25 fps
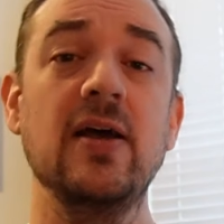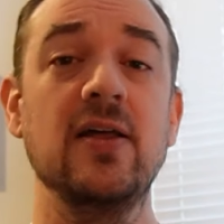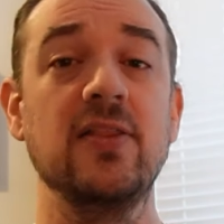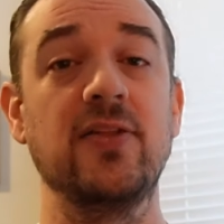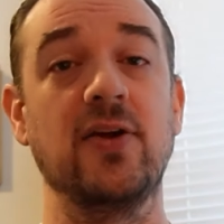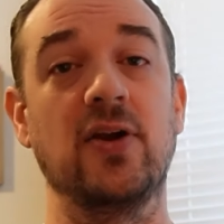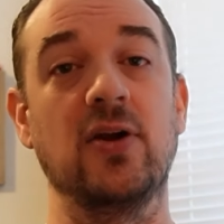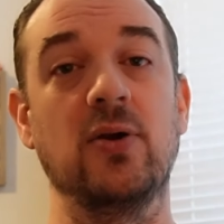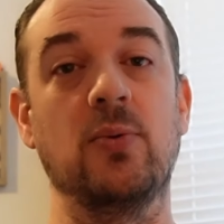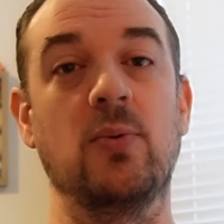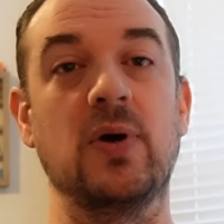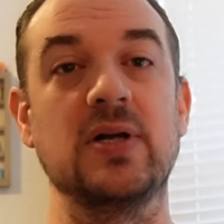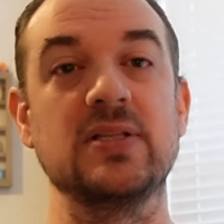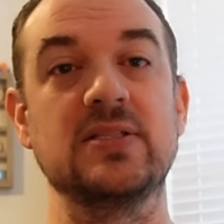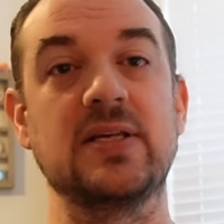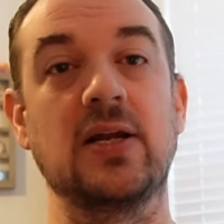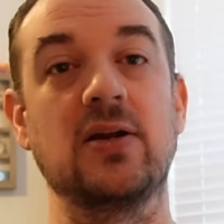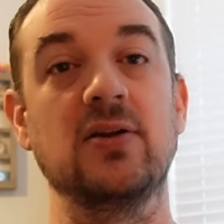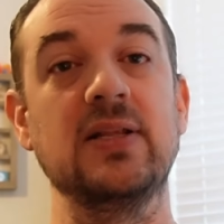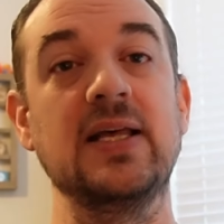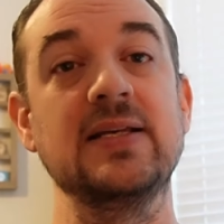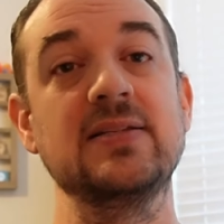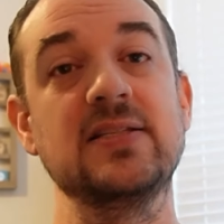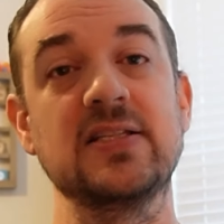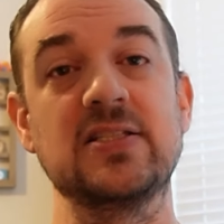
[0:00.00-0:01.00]
There are ones that are
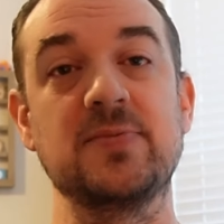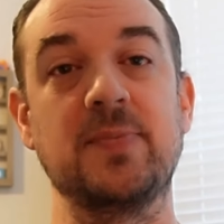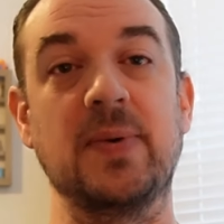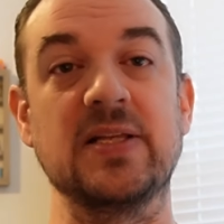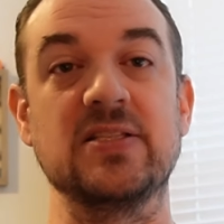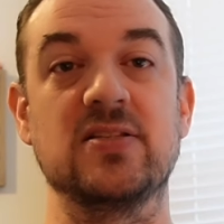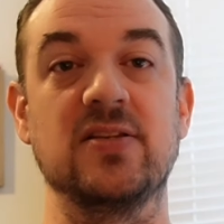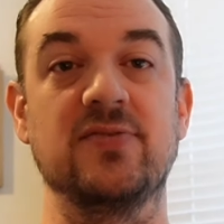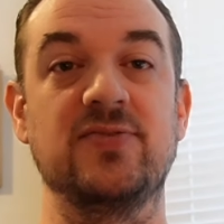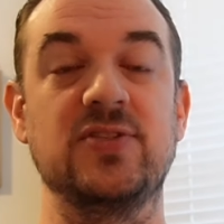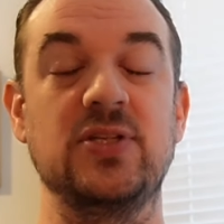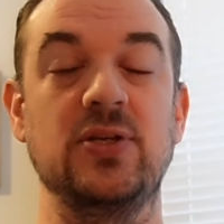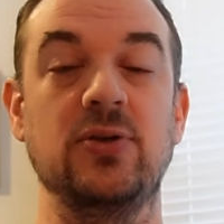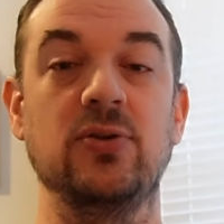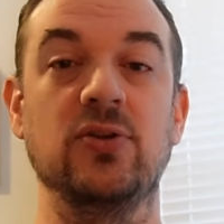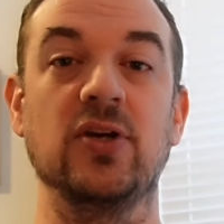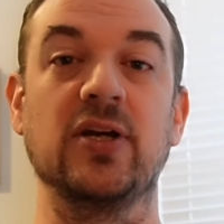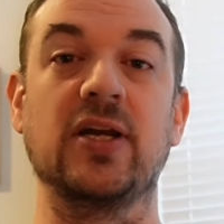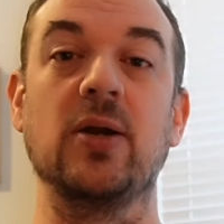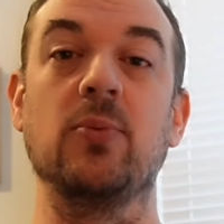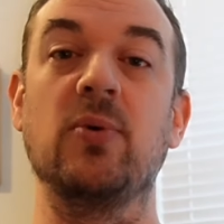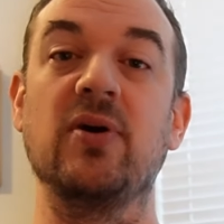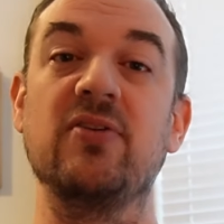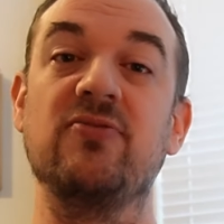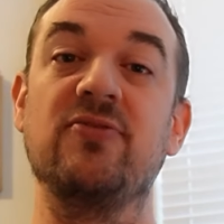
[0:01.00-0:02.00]
less expensive. So you look
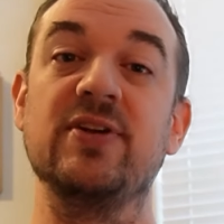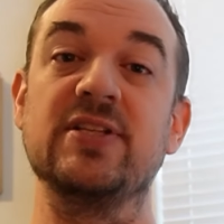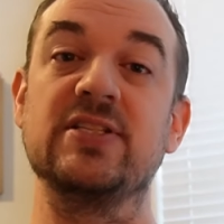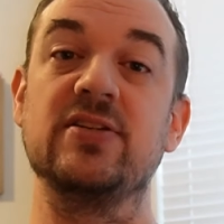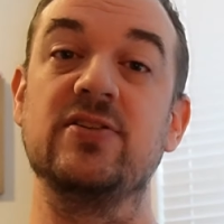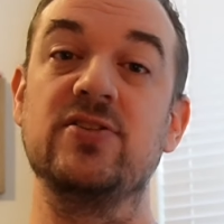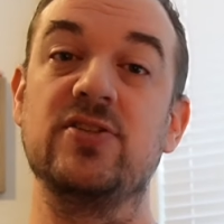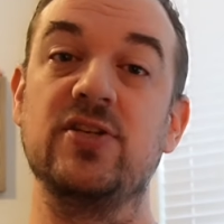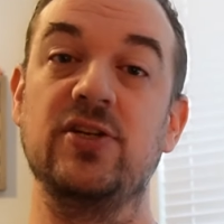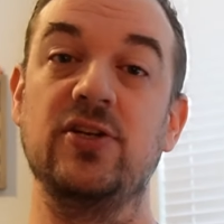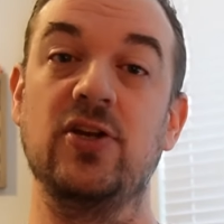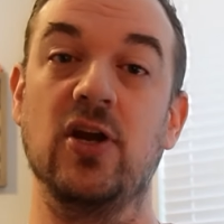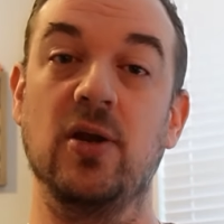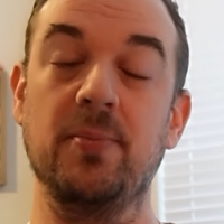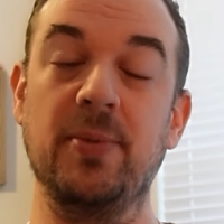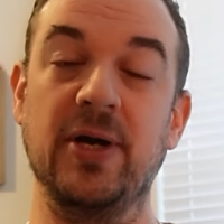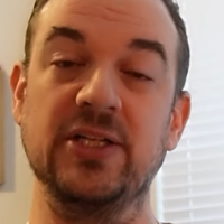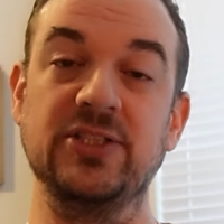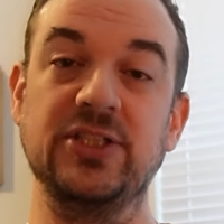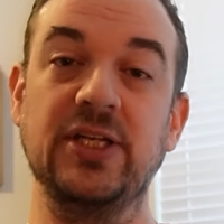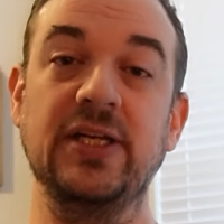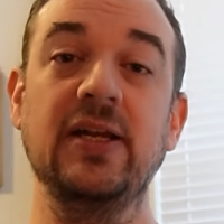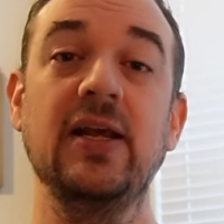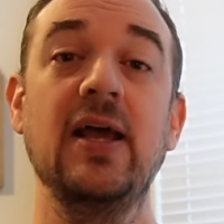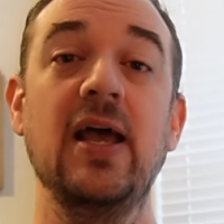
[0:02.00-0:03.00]
at what fits into your
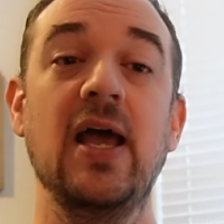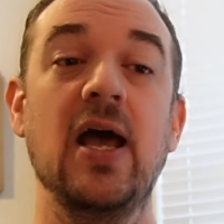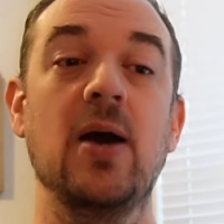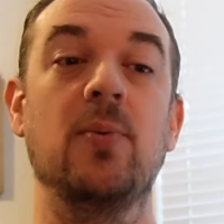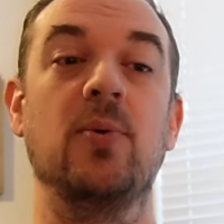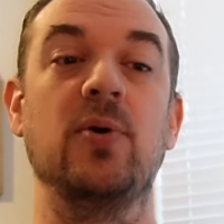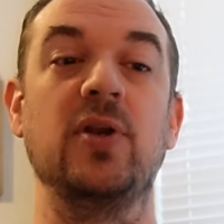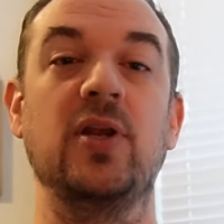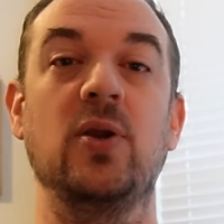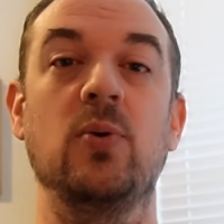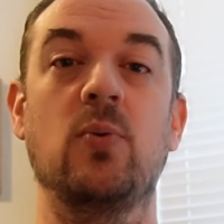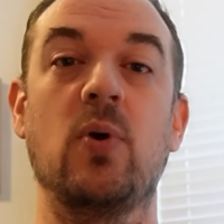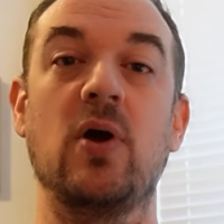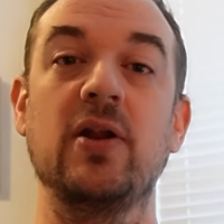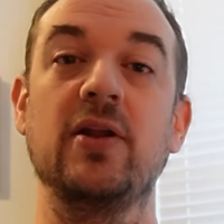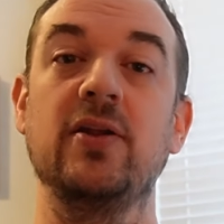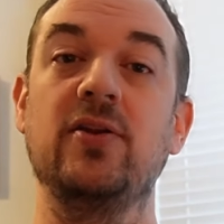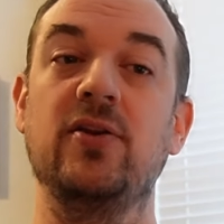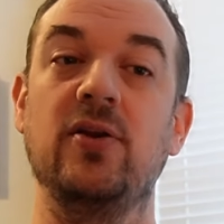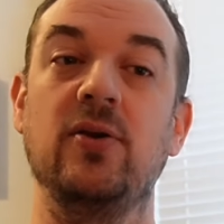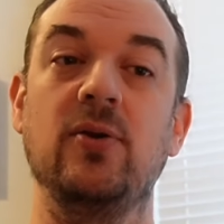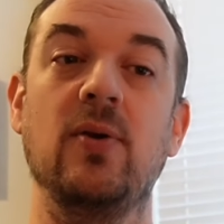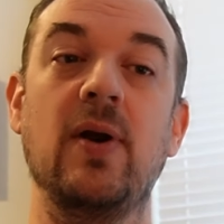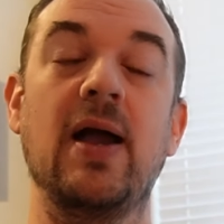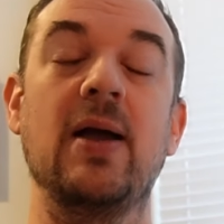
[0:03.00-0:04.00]
budget and what you want to
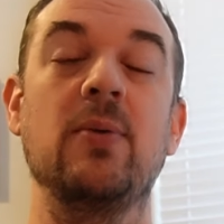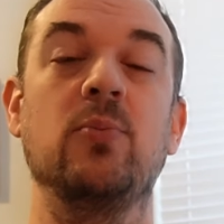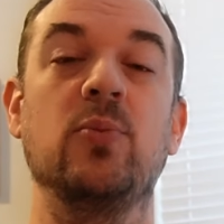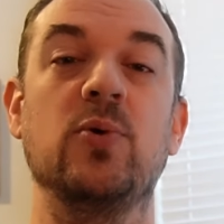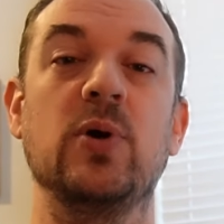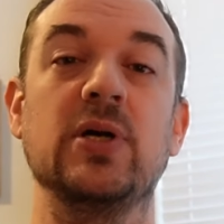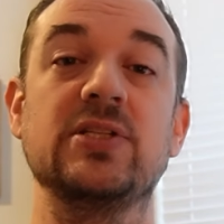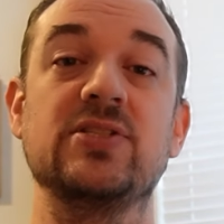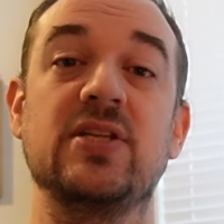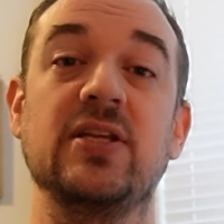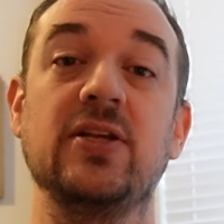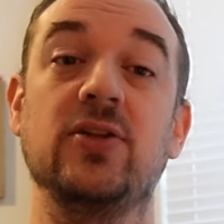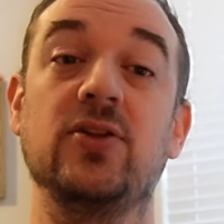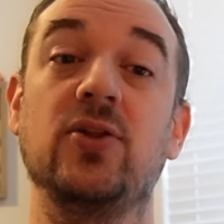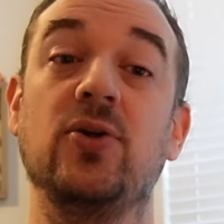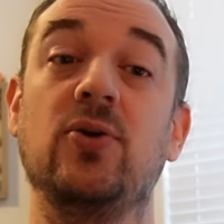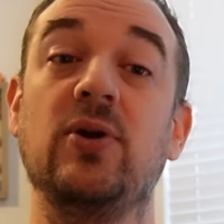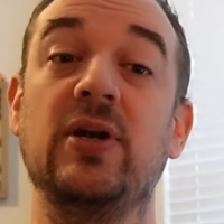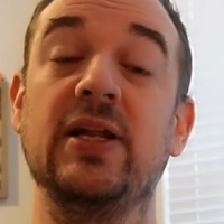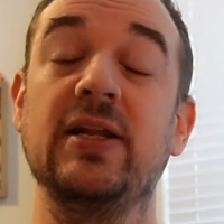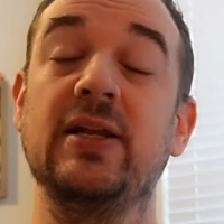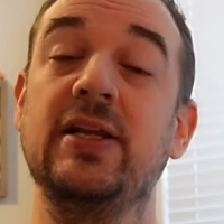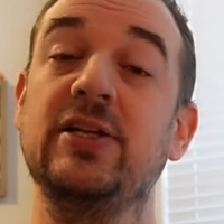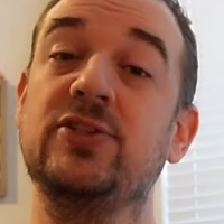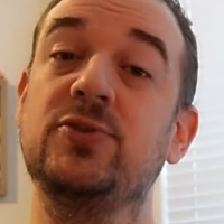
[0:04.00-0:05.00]
do and what's
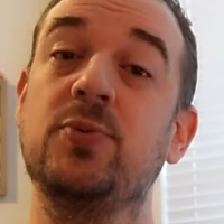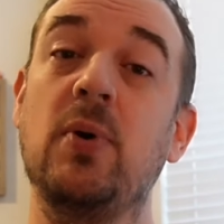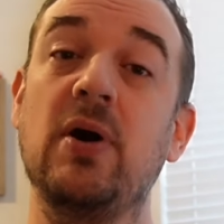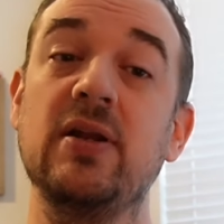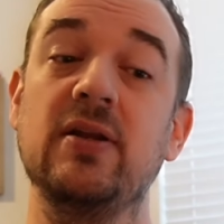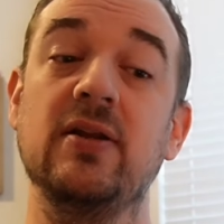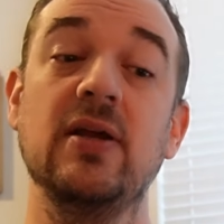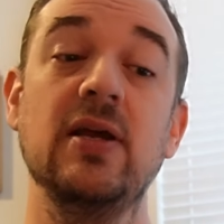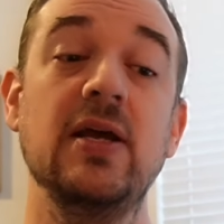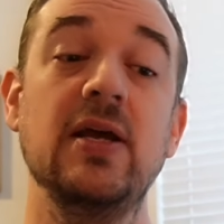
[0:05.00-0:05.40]
included in each one.